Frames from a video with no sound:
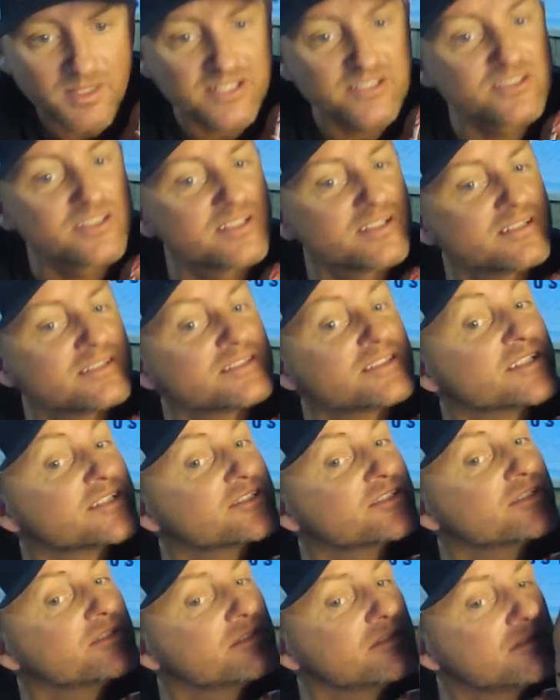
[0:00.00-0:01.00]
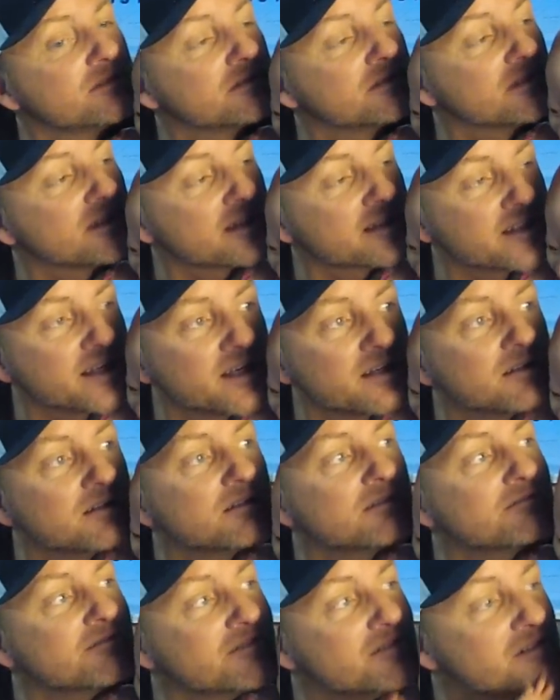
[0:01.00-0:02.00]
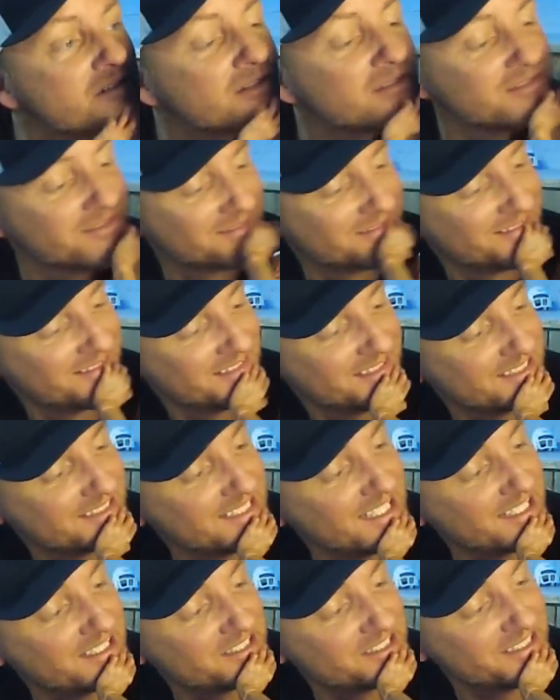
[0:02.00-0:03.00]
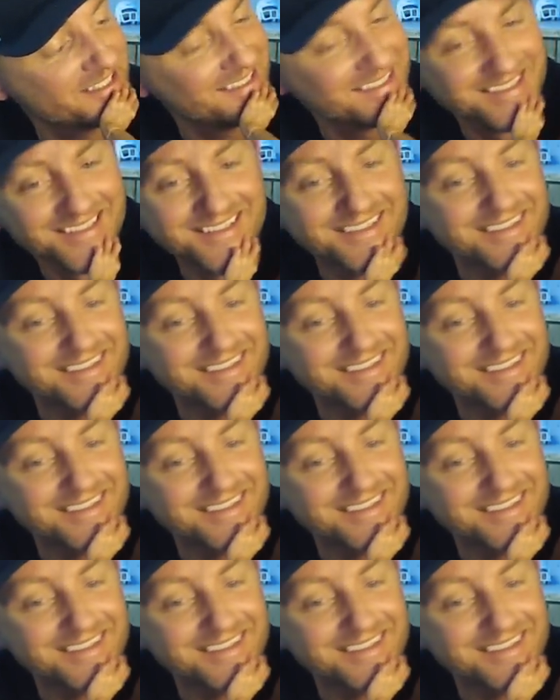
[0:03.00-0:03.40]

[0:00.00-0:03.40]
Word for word: My chin is itching you? Like that? Is that itchy?